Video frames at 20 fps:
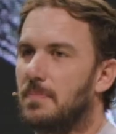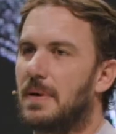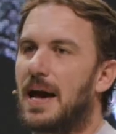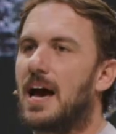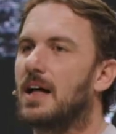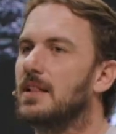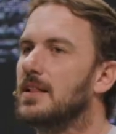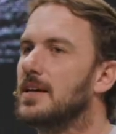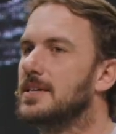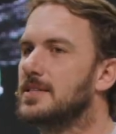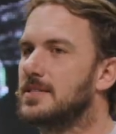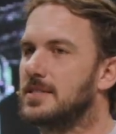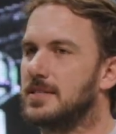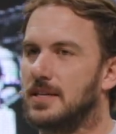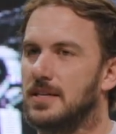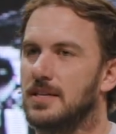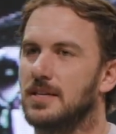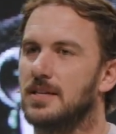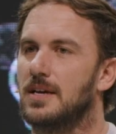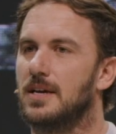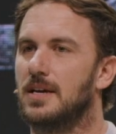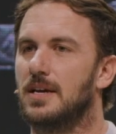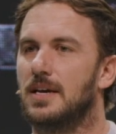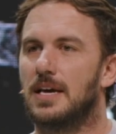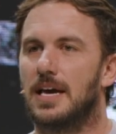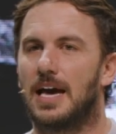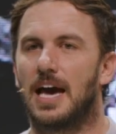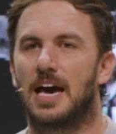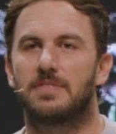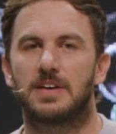palace and
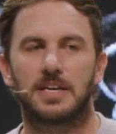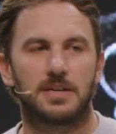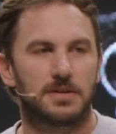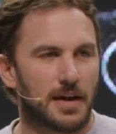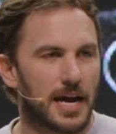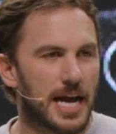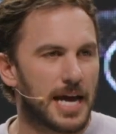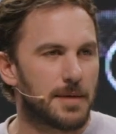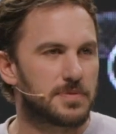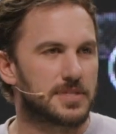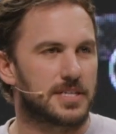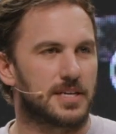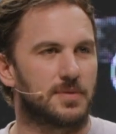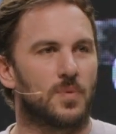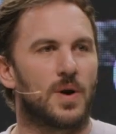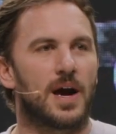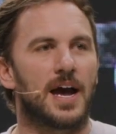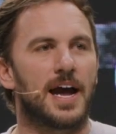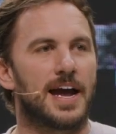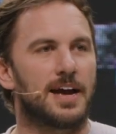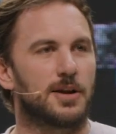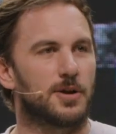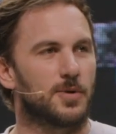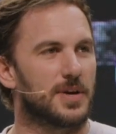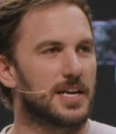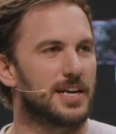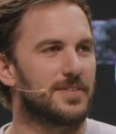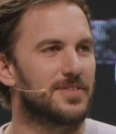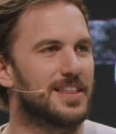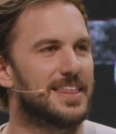having grapes and wine or
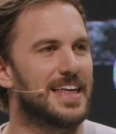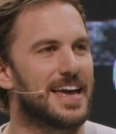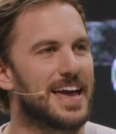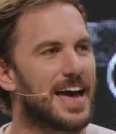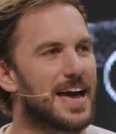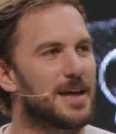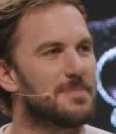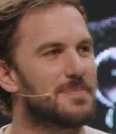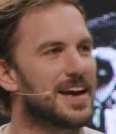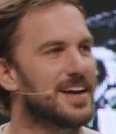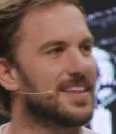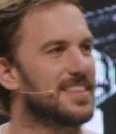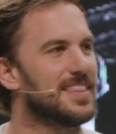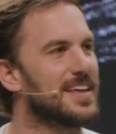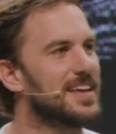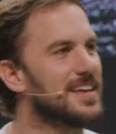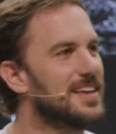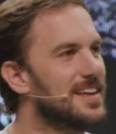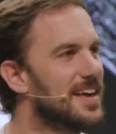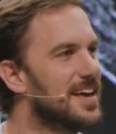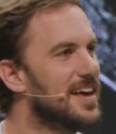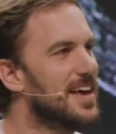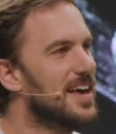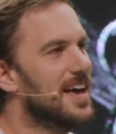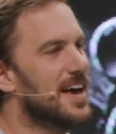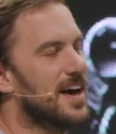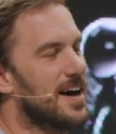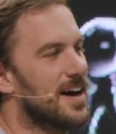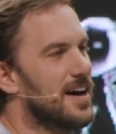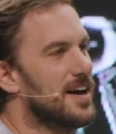whatever they had back then,
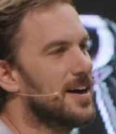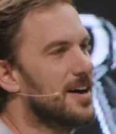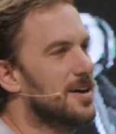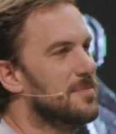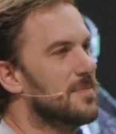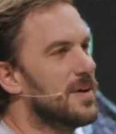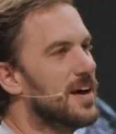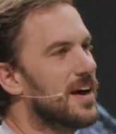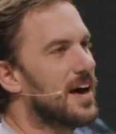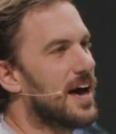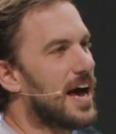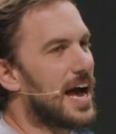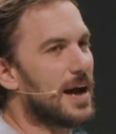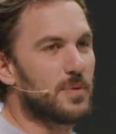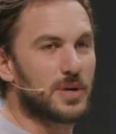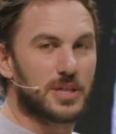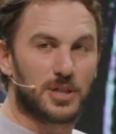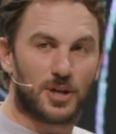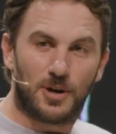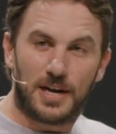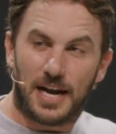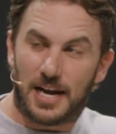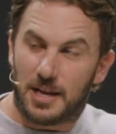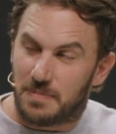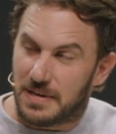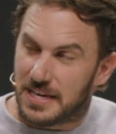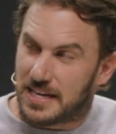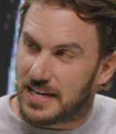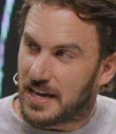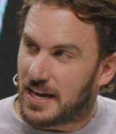I would learn how to
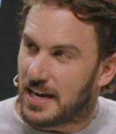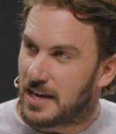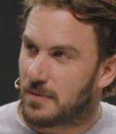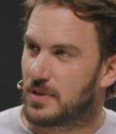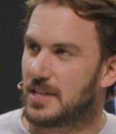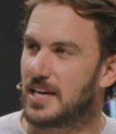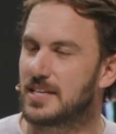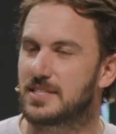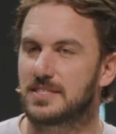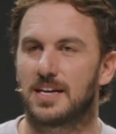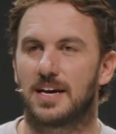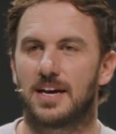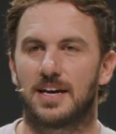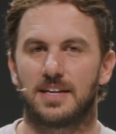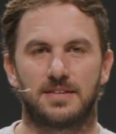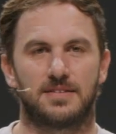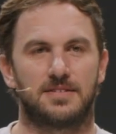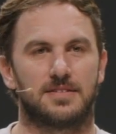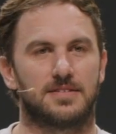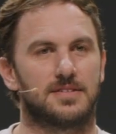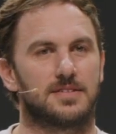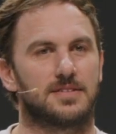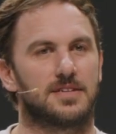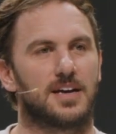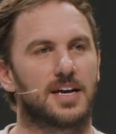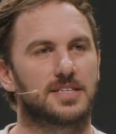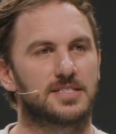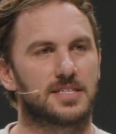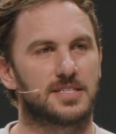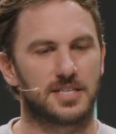be king. Well, that's not
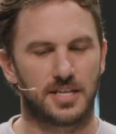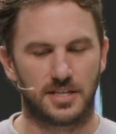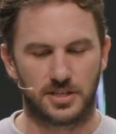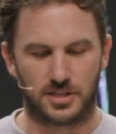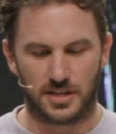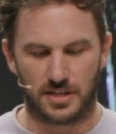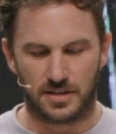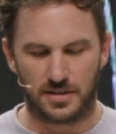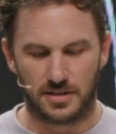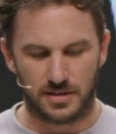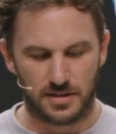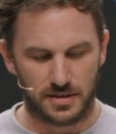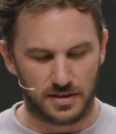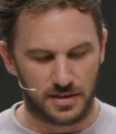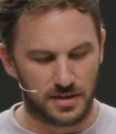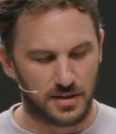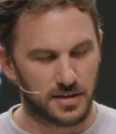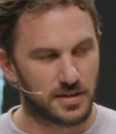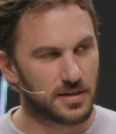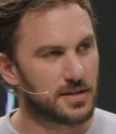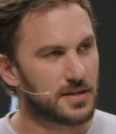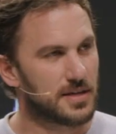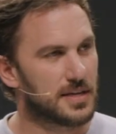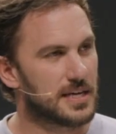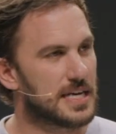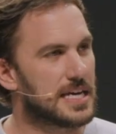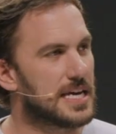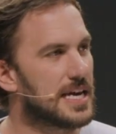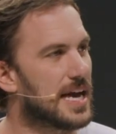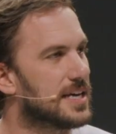God's intention.
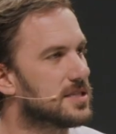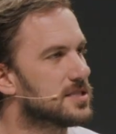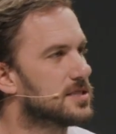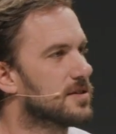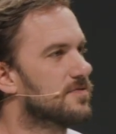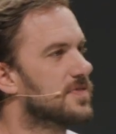He has to